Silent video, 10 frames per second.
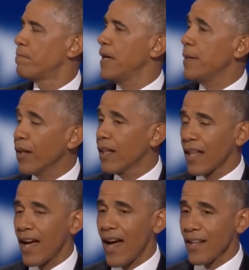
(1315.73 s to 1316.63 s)

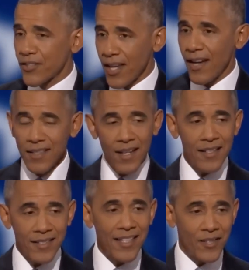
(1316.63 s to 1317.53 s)
People outside of the
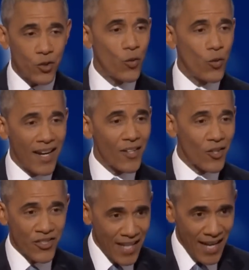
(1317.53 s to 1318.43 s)
United States do not
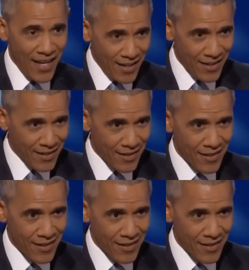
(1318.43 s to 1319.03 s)
understand